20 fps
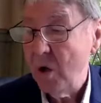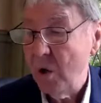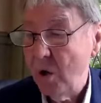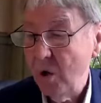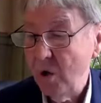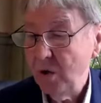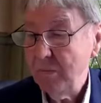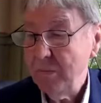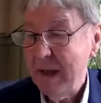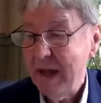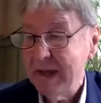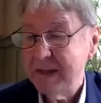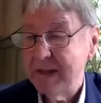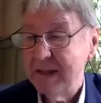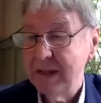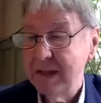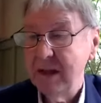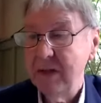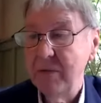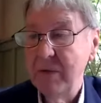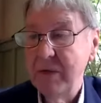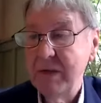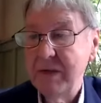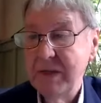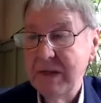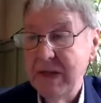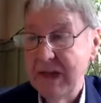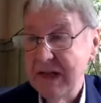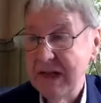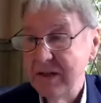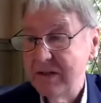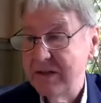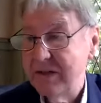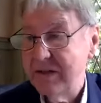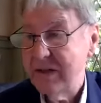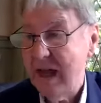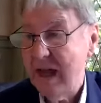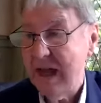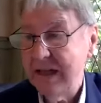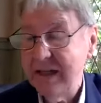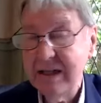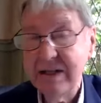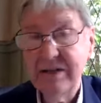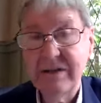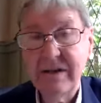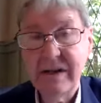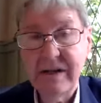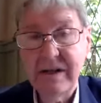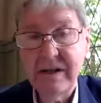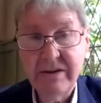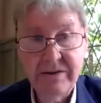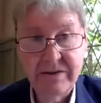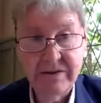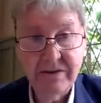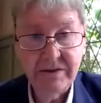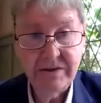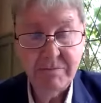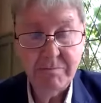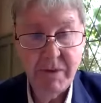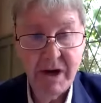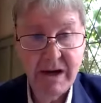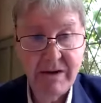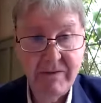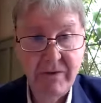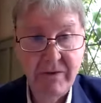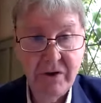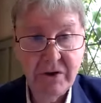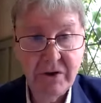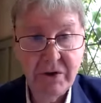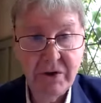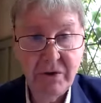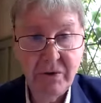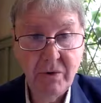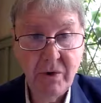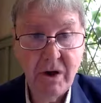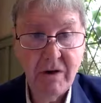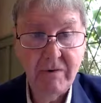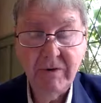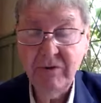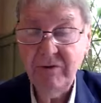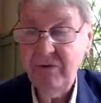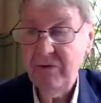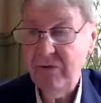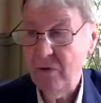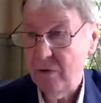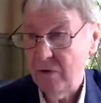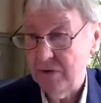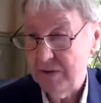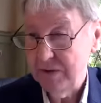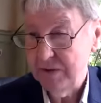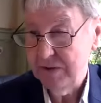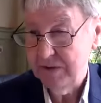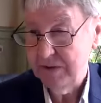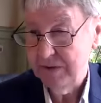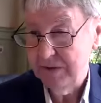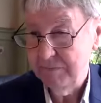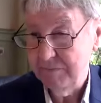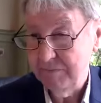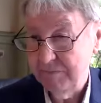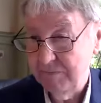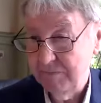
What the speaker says: All matter originates and exists by virtue of a force.